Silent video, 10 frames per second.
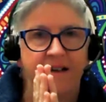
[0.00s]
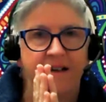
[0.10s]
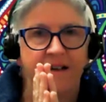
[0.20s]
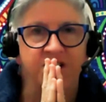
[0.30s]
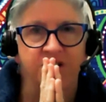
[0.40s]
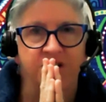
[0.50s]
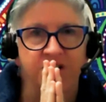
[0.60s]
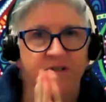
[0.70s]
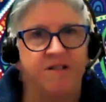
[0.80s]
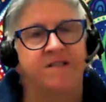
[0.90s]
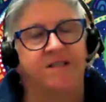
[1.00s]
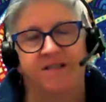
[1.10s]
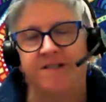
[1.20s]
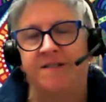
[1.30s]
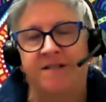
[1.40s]
issues,
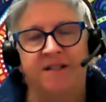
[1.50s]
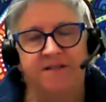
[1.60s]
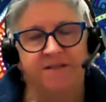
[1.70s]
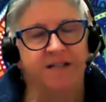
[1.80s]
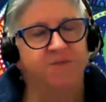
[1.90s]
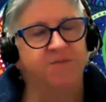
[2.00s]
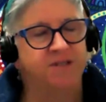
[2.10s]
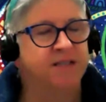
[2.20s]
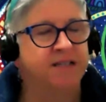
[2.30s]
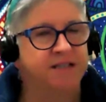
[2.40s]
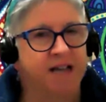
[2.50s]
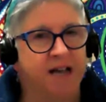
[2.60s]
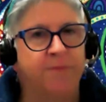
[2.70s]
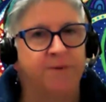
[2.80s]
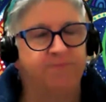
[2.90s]
so that's what needs to
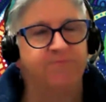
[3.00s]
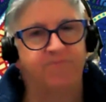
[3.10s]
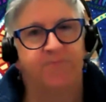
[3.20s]
happen.